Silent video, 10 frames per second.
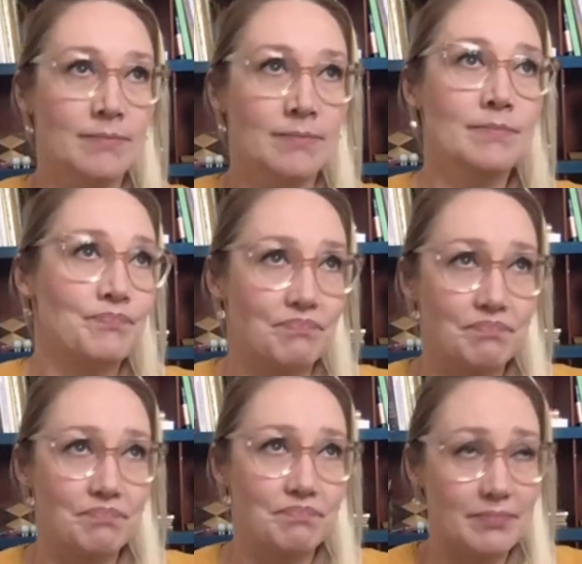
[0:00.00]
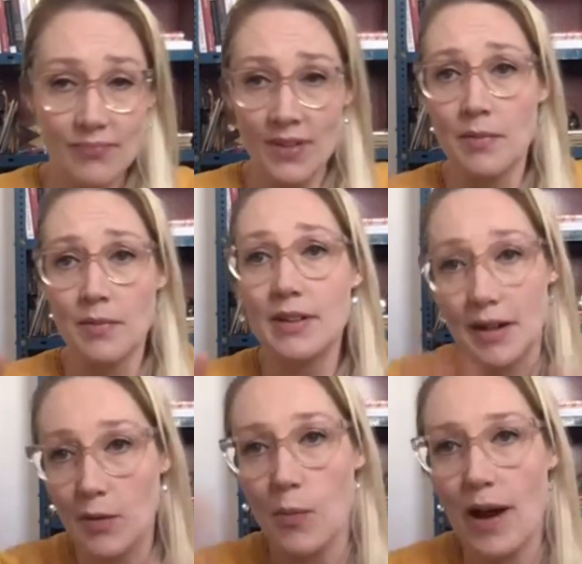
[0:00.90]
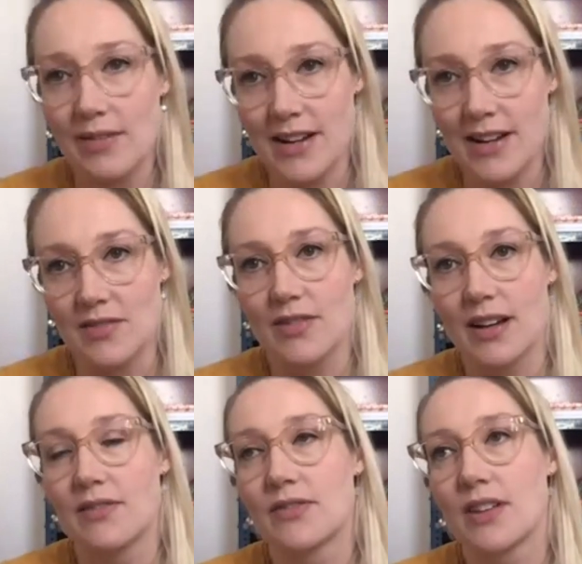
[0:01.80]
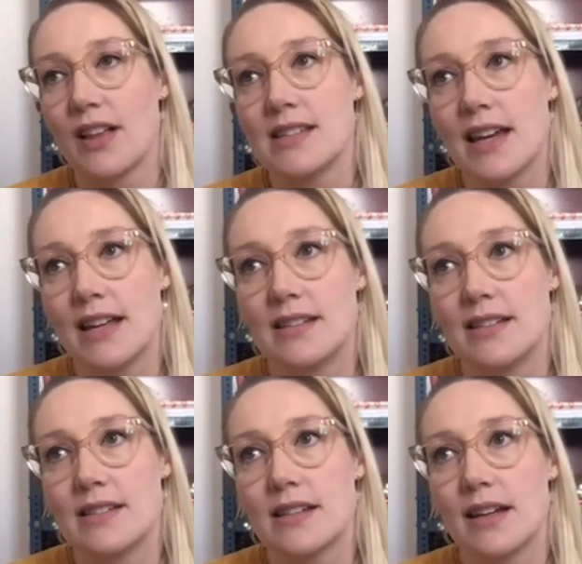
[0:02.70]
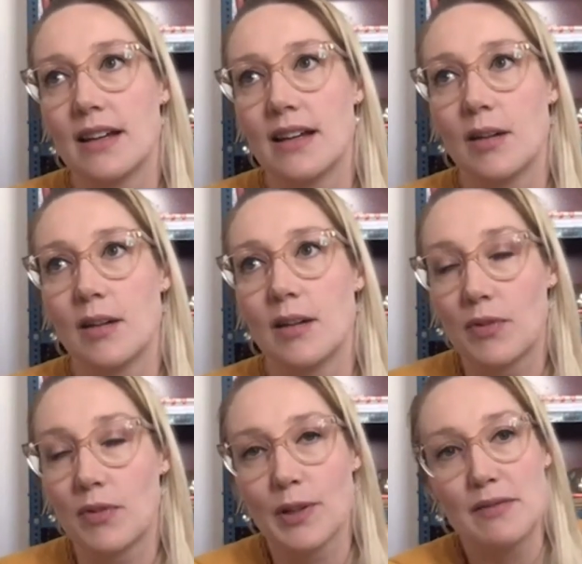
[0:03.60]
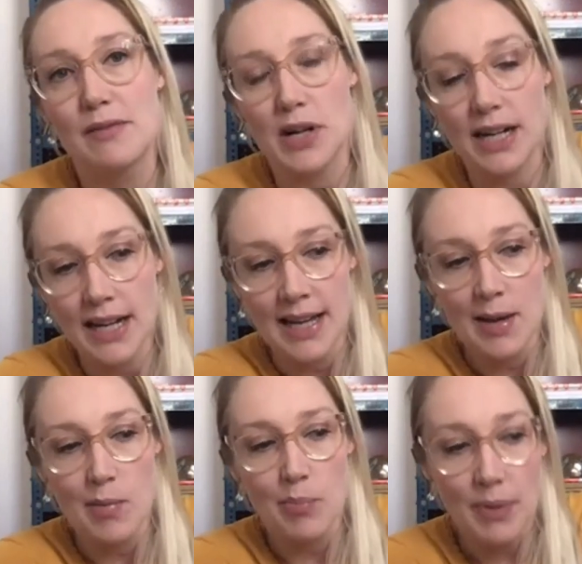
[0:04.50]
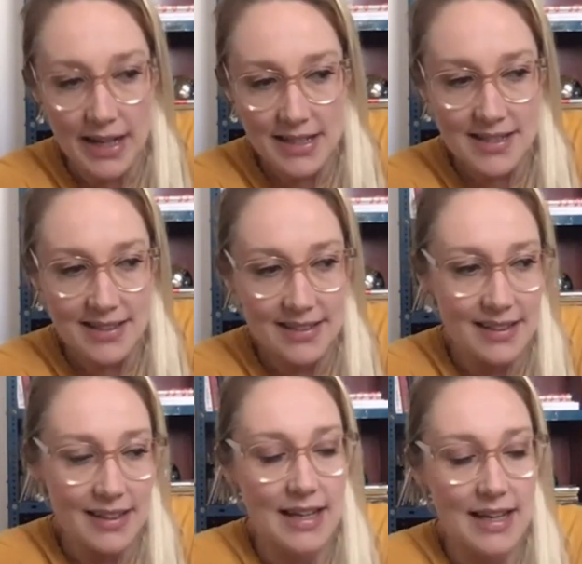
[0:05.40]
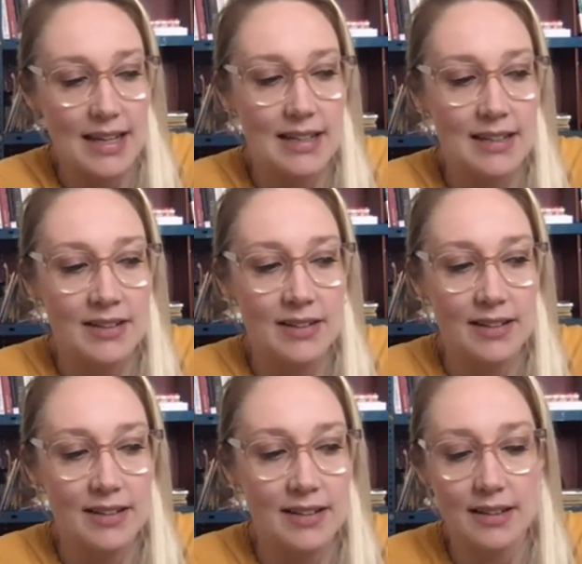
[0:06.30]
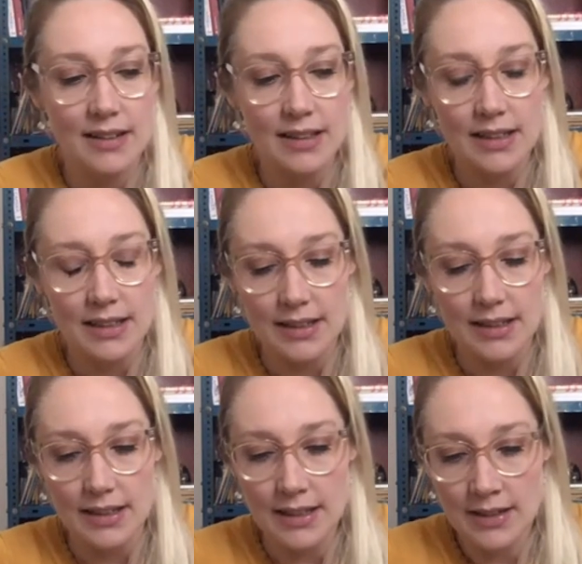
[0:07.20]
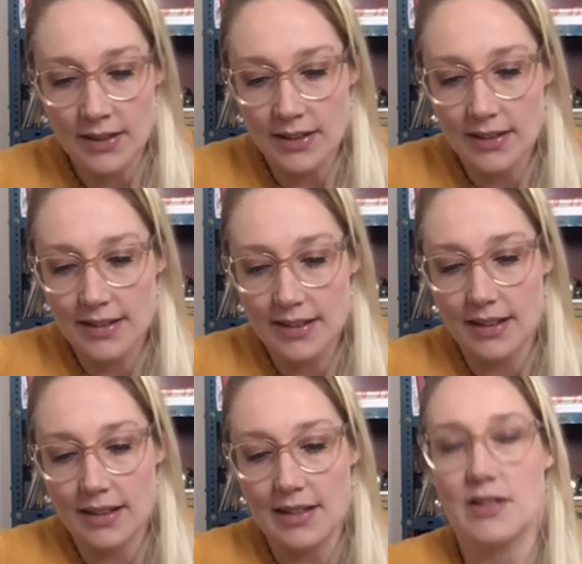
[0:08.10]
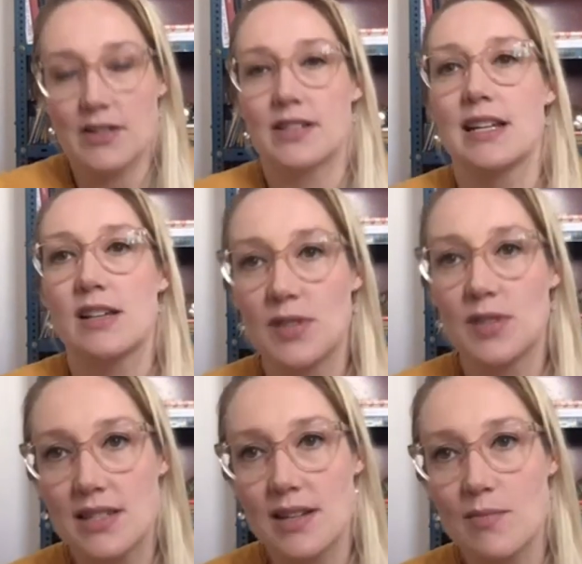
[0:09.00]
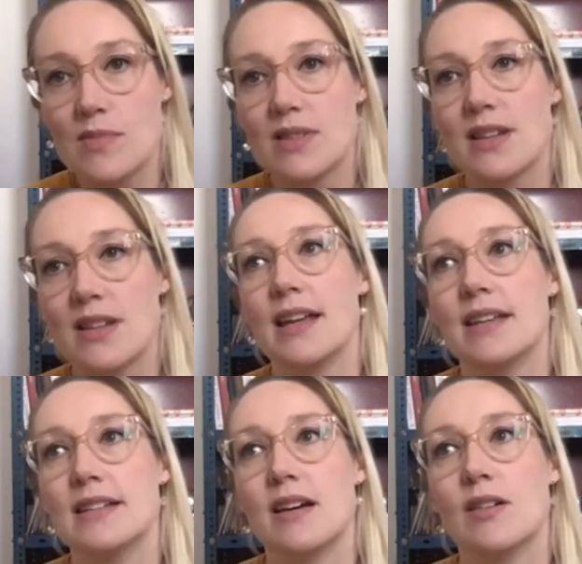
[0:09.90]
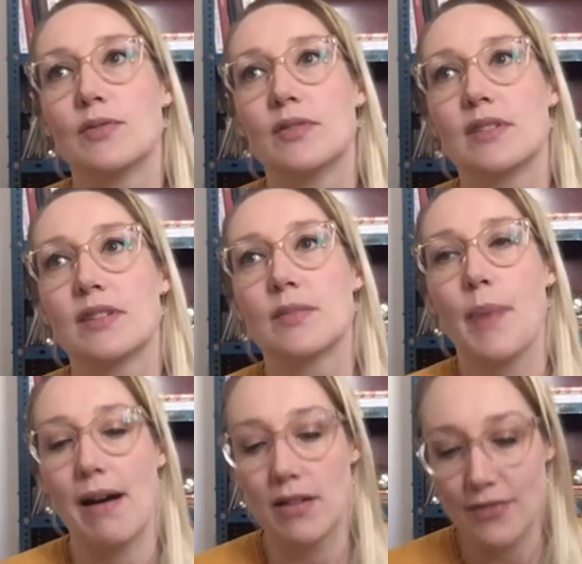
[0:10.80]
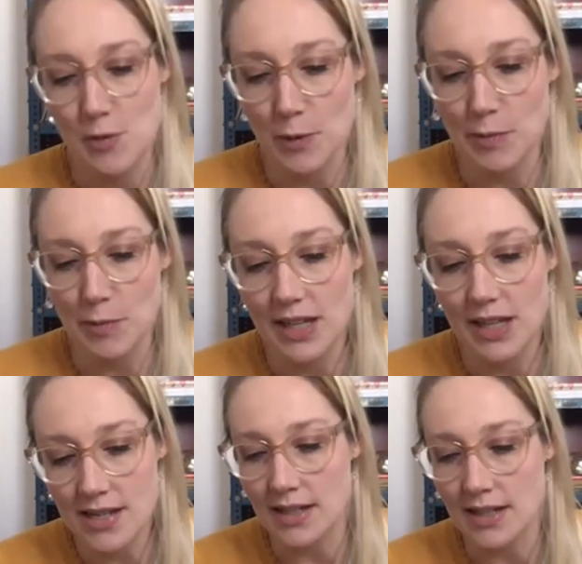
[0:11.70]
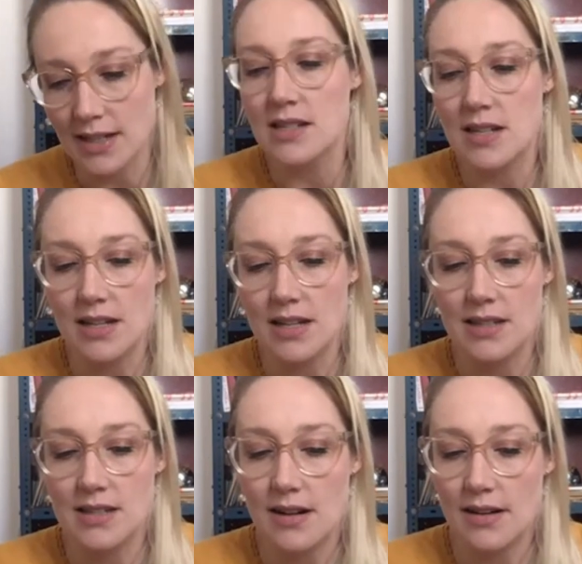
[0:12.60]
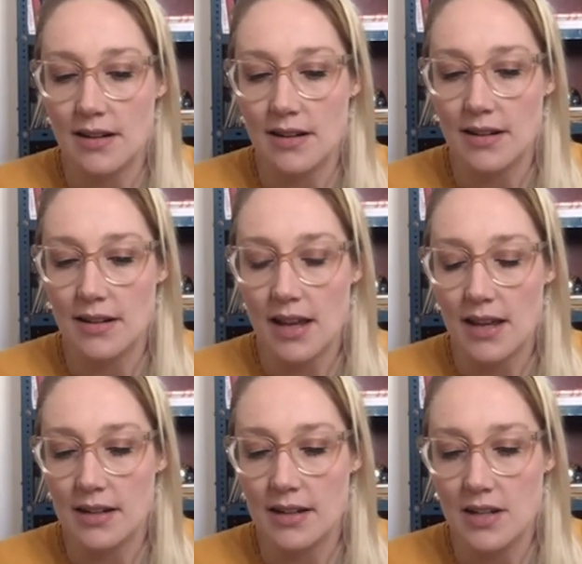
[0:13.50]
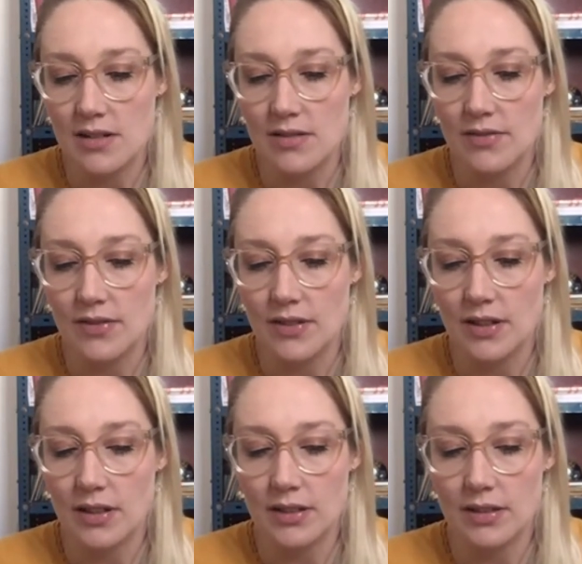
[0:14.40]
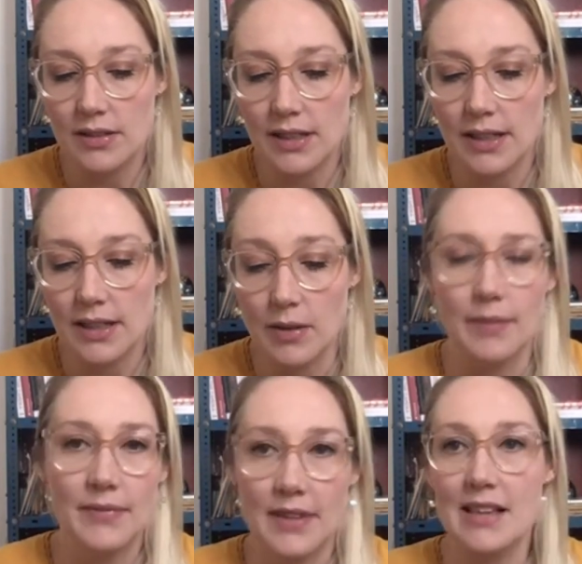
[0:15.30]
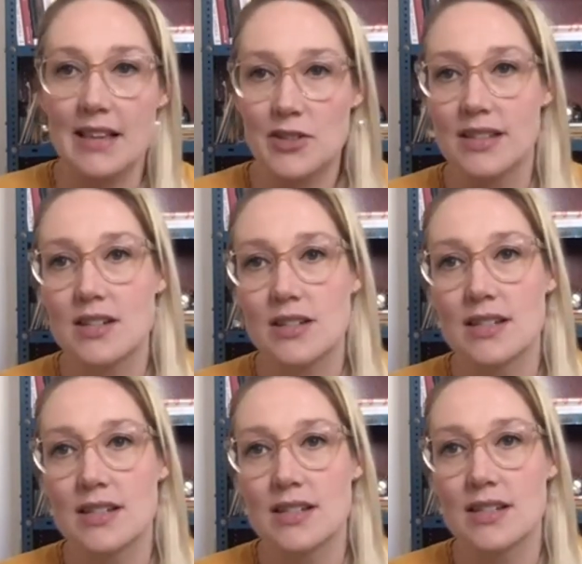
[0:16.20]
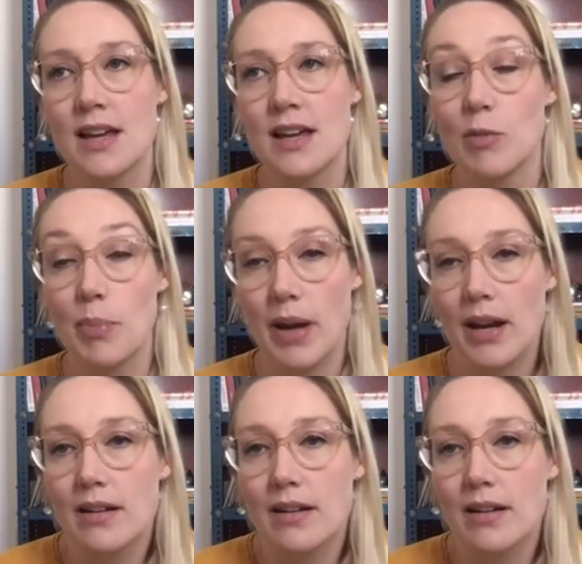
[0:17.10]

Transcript: you know a, a, wide range of, of clients and uh, a portfolio of work. But uh, in her in her understanding of systems and of the power of visual communication, she has started an initiative called uh, well, the English translation is Repair